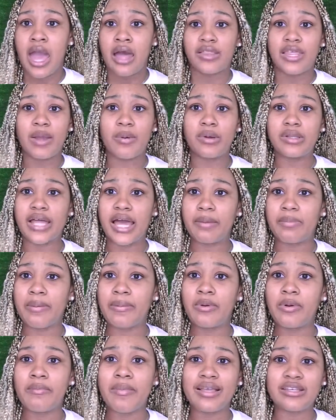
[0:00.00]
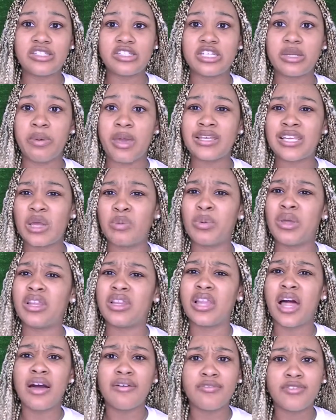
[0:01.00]
They were like, people were messaging the page like, we
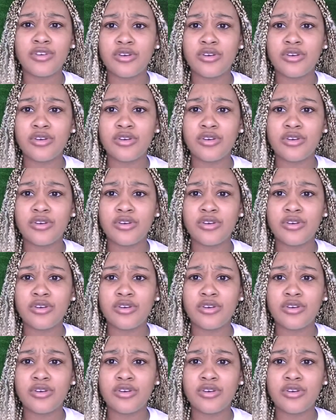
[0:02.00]
love